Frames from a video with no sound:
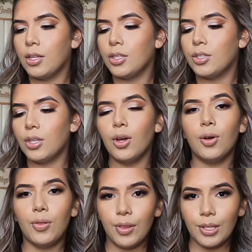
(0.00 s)

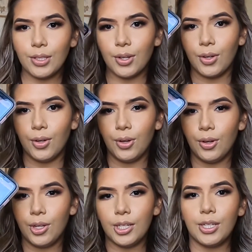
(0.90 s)
So this
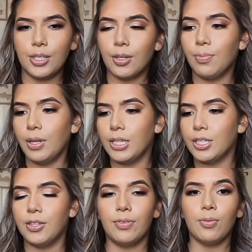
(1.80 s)
girl does her blush
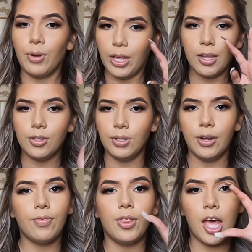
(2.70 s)
a different way than doing
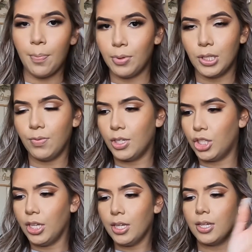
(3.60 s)
it from the apples of the
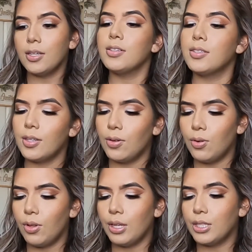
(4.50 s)
cheek.
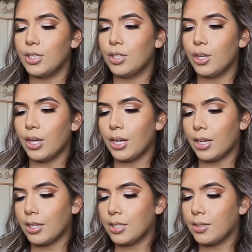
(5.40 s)
So let's look at
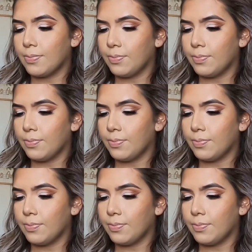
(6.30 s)
it.